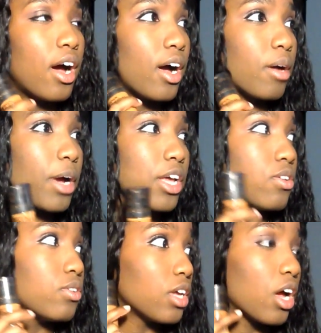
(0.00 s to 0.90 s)
I
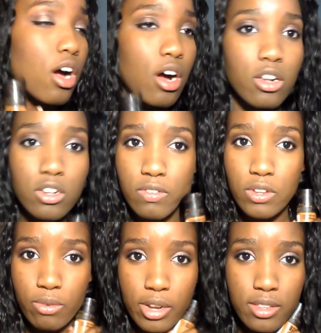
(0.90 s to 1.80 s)
use it all
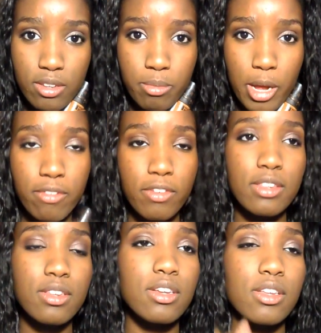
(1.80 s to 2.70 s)
over the rest of my
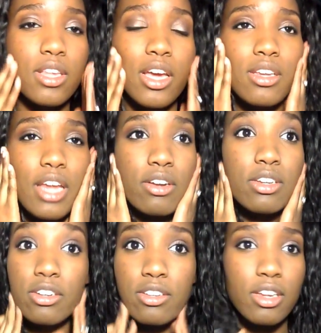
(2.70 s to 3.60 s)
face because like down
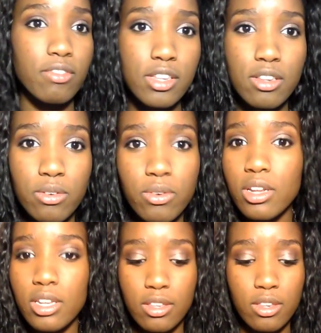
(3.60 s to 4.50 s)
here and stuff isn't
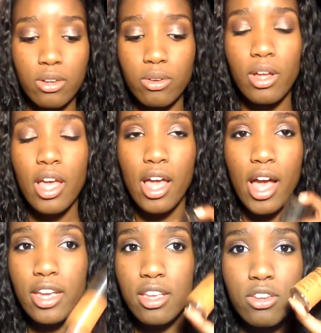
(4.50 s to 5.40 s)
oily, so
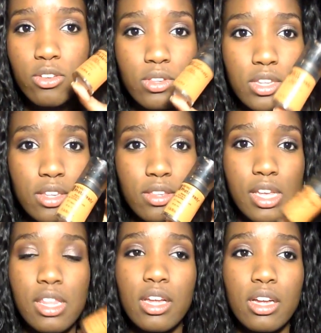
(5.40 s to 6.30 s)
I can use this
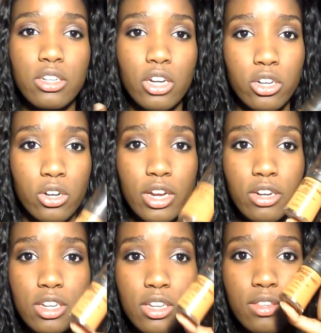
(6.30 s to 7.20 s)
in the darker
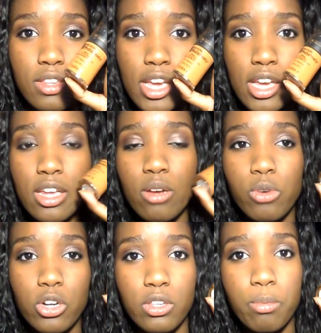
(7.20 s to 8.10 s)
areas, and it
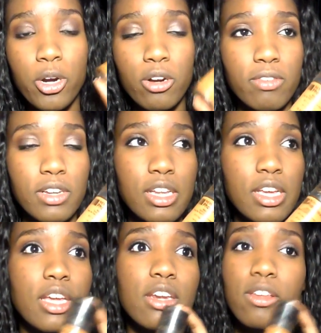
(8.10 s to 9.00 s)
works
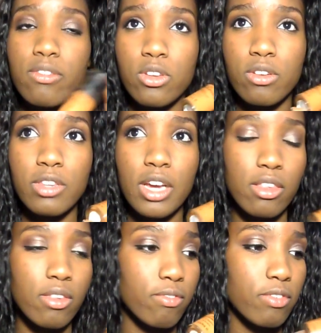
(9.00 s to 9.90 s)
perfectly, and it gives you a
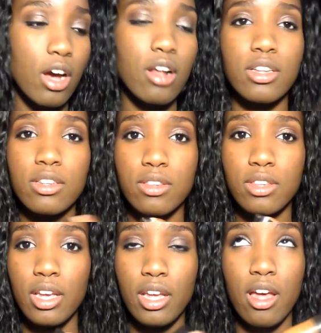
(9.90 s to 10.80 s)
nice
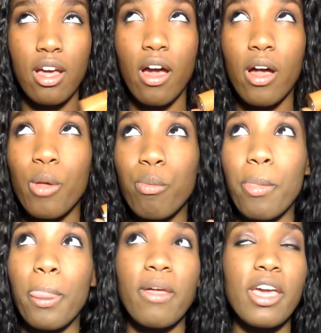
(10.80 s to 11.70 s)
flawless
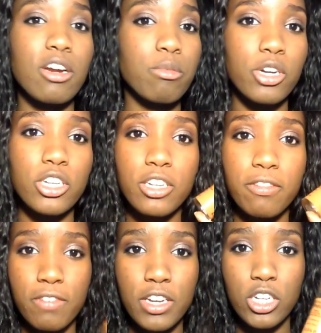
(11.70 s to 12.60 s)
airbrushed
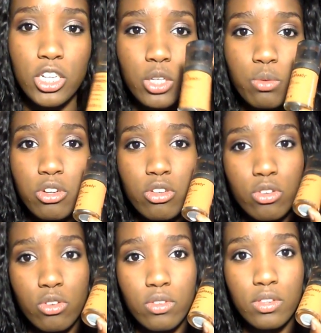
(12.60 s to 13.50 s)
finish when you
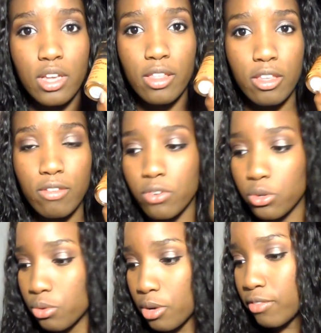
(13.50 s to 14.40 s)
use the
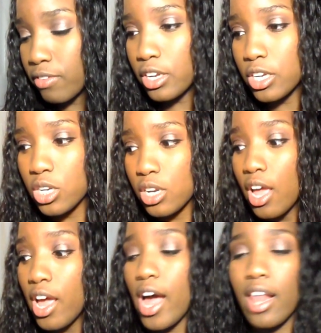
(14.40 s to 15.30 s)
Photoready foundation.
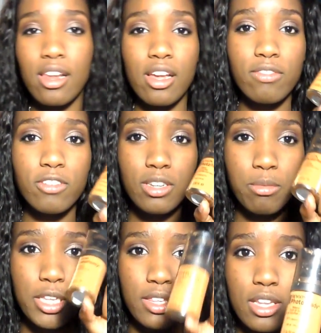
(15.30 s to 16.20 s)
I love
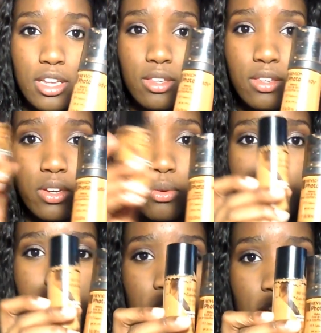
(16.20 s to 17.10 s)
to mix this
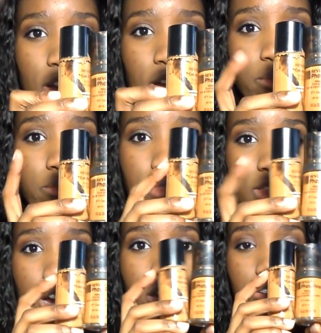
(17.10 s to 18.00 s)
with
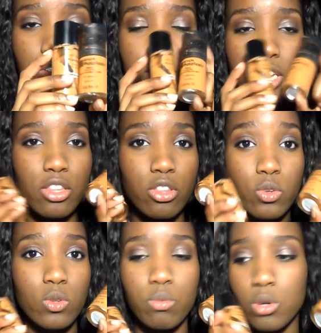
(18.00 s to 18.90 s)
the Colorstay.
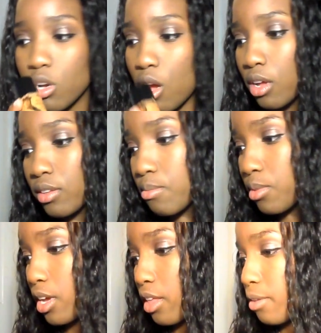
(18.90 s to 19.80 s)
Those work awesome
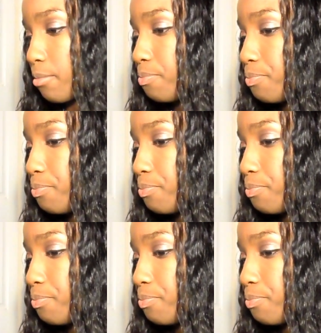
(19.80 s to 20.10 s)
together.